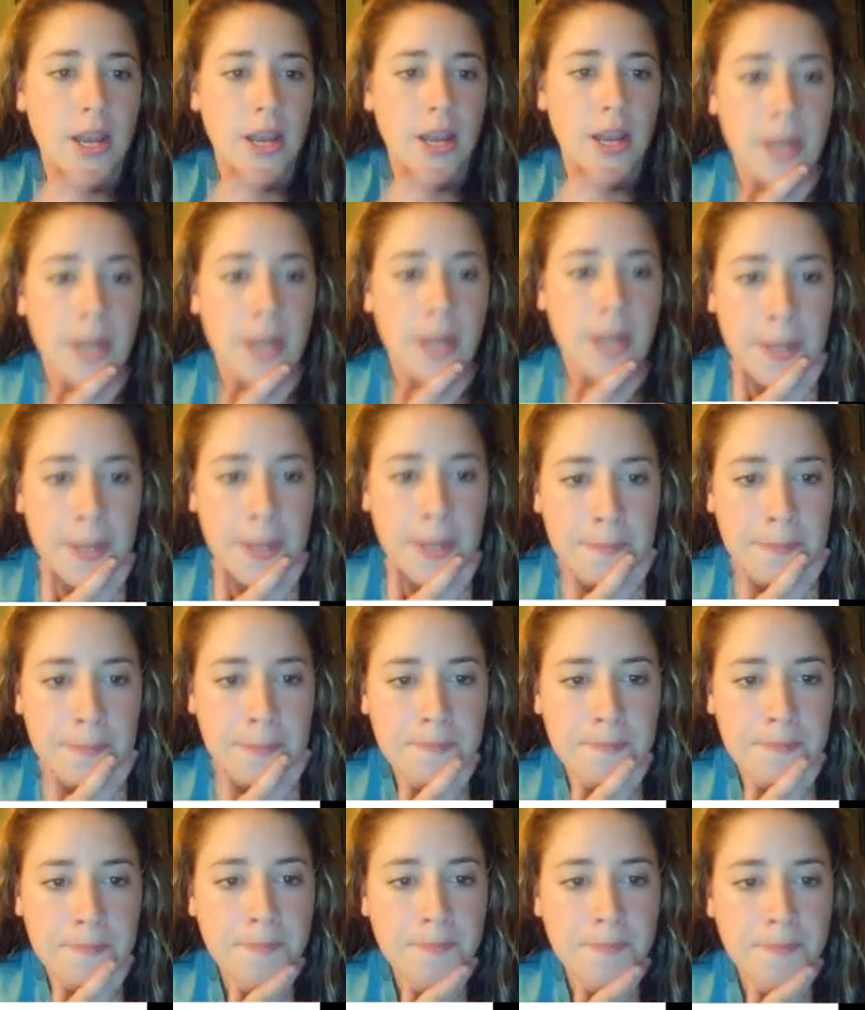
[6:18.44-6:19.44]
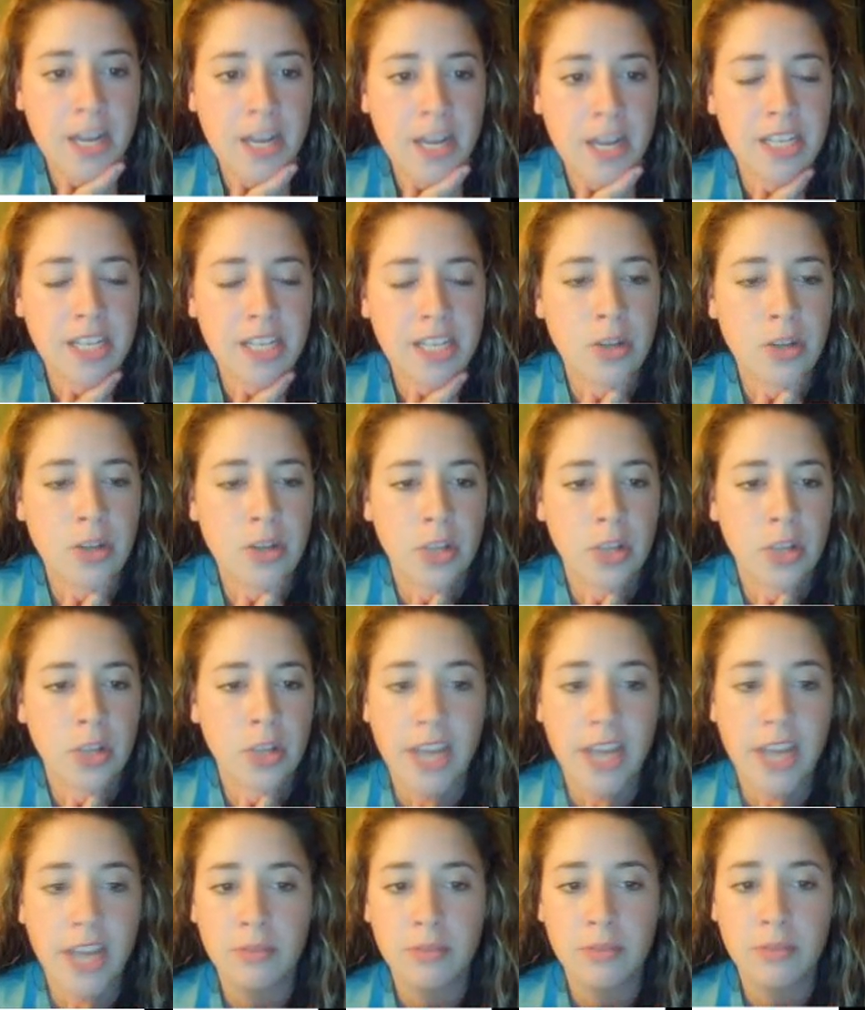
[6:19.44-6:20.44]
And I still only
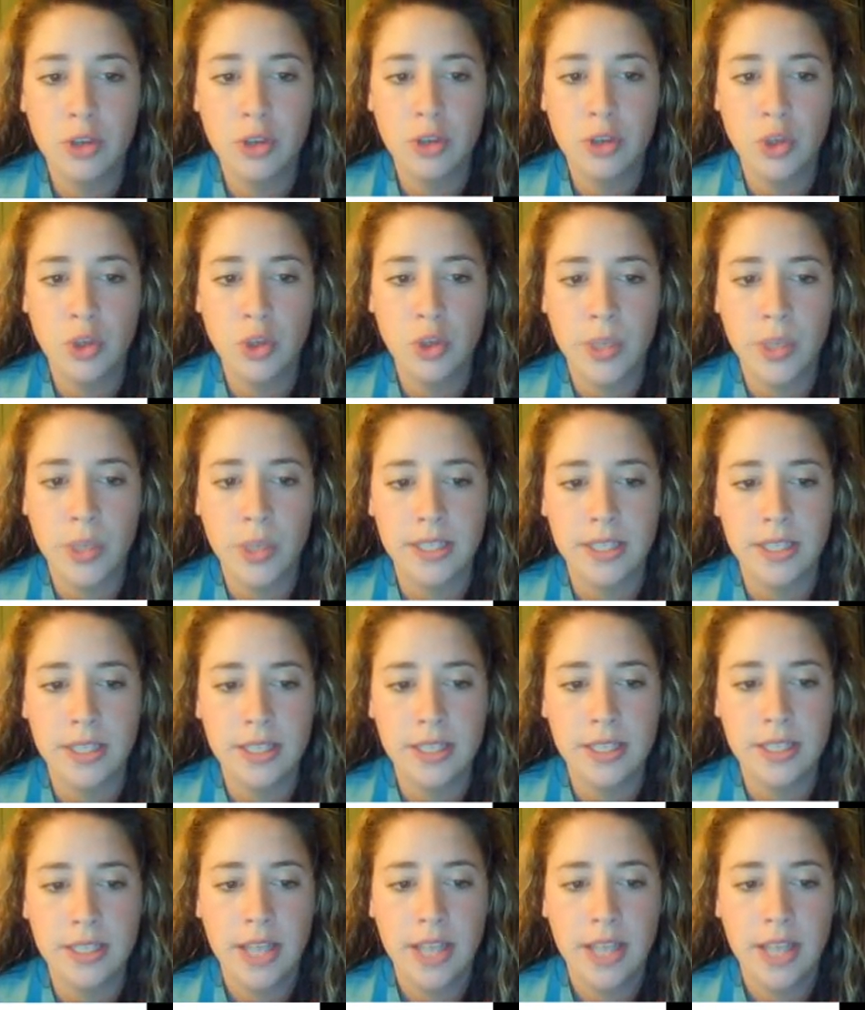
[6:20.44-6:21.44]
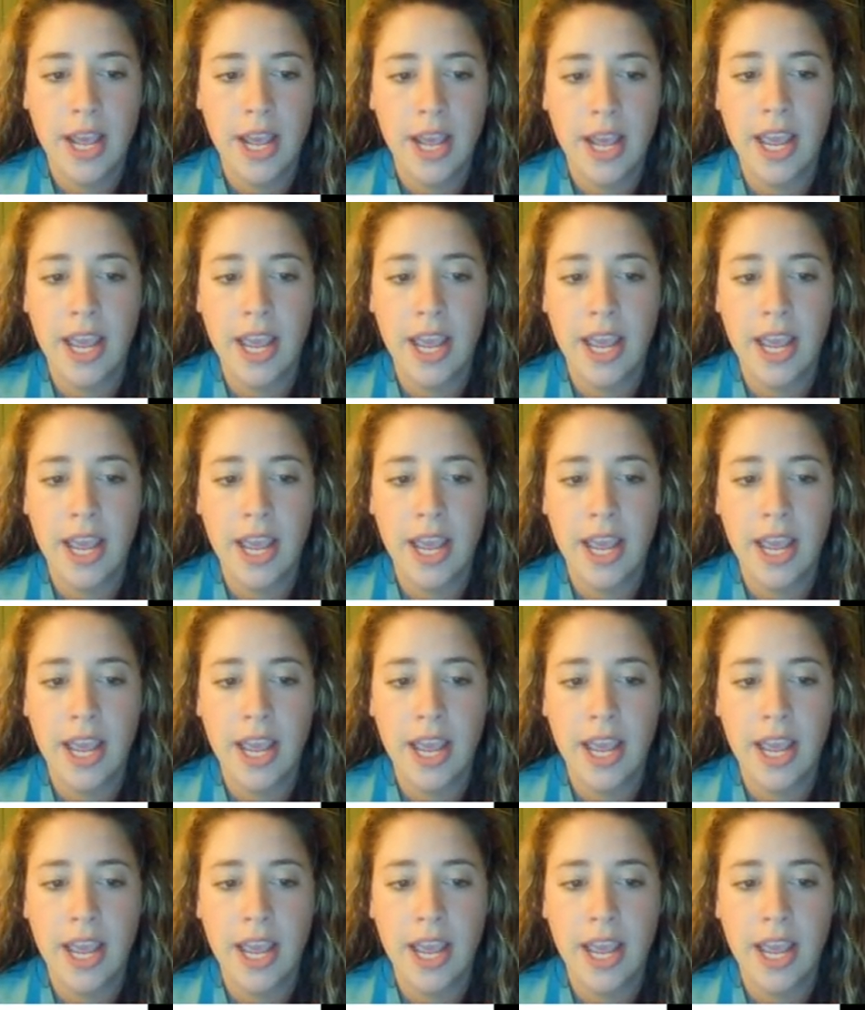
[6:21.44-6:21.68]
gave them 2 choices.